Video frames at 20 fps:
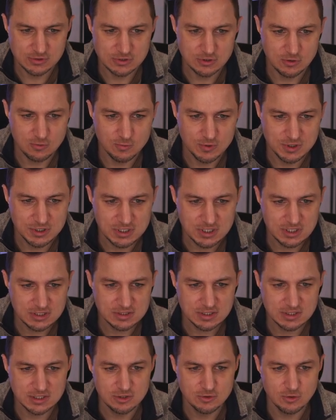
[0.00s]
So we
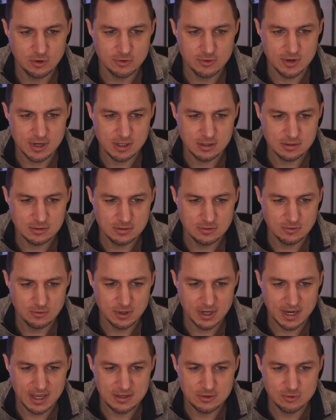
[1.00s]
need an URL
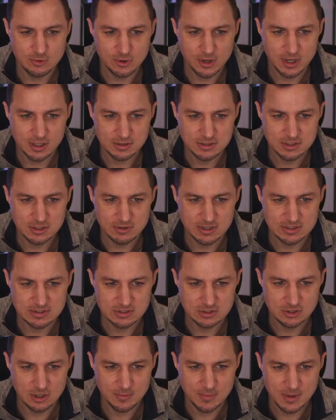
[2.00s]
or a URL here at
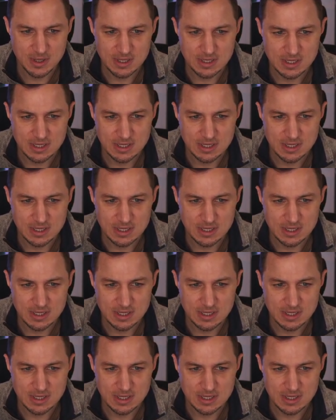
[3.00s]
the top